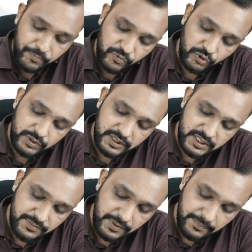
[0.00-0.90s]
So
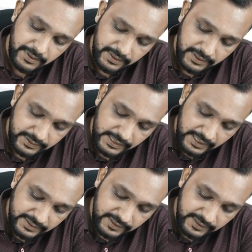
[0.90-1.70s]
just remember that